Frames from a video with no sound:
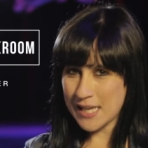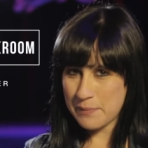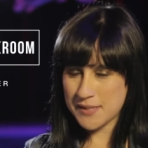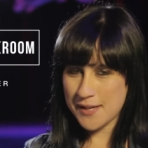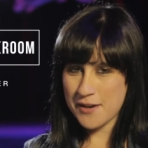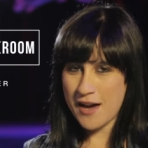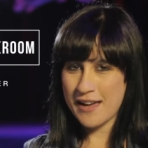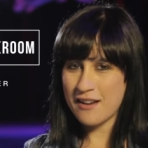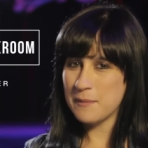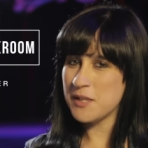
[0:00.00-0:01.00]
episode
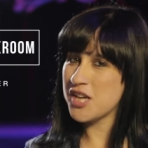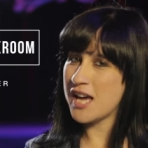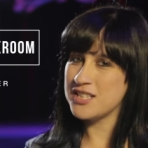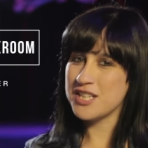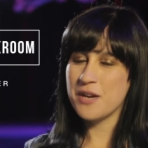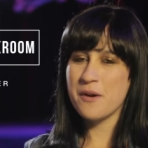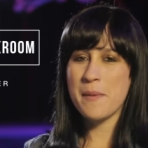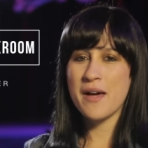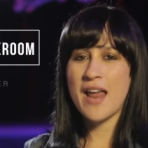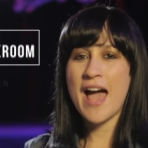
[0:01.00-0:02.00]
I'm going to be chatting to you
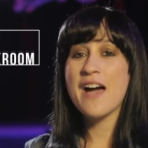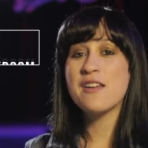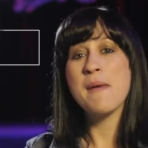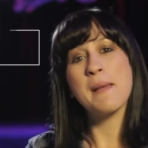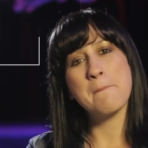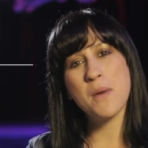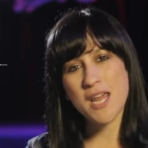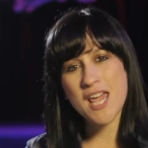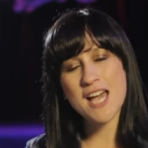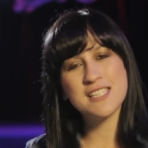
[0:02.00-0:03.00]
about how to make
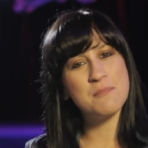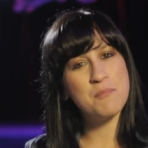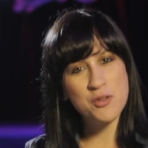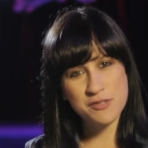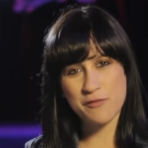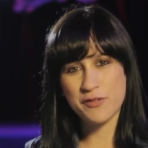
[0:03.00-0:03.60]
money as a music